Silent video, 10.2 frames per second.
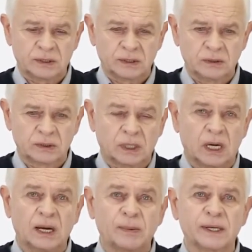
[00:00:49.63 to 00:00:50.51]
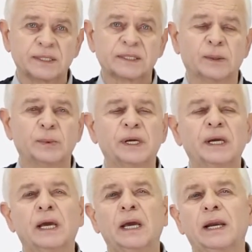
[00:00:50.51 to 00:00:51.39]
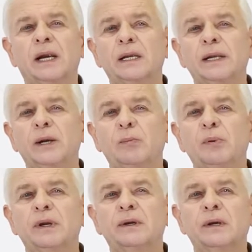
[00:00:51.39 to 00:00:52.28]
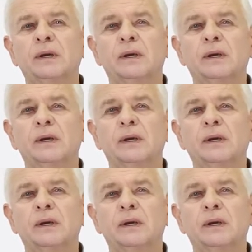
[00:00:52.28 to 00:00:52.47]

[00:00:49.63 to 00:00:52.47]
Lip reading: to talk about something in a little bit